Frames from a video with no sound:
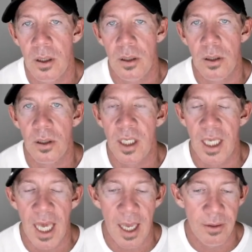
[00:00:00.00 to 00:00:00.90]
looking
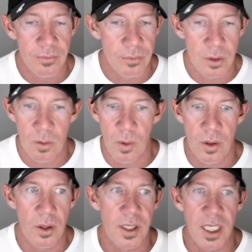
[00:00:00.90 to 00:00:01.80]
at, you know, whether
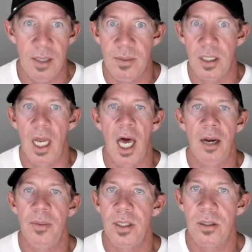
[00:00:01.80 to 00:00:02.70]
the team's
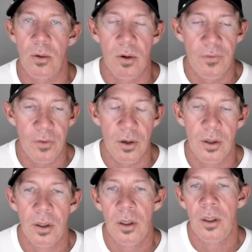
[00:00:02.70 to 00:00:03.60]
anonymous or if they're
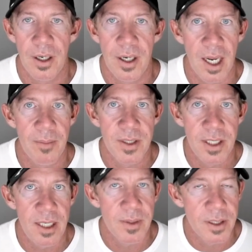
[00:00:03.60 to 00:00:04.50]
anonymous
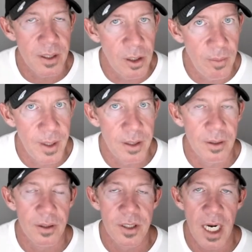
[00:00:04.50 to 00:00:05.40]
team is a little bit
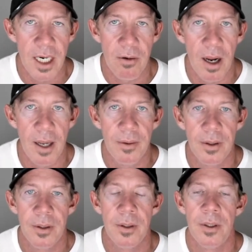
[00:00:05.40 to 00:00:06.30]
shady, right?
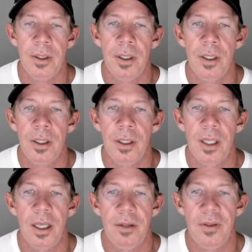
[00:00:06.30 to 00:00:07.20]

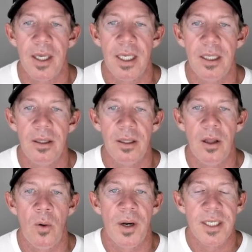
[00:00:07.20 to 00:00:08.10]
They, they don't
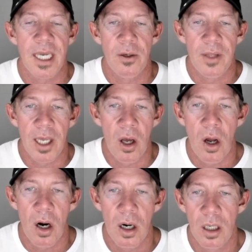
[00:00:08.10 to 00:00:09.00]
want to say who they
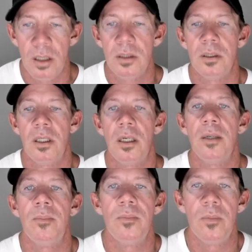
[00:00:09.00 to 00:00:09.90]
are.
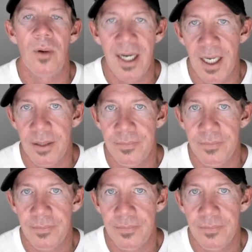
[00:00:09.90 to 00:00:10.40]
Um, why not?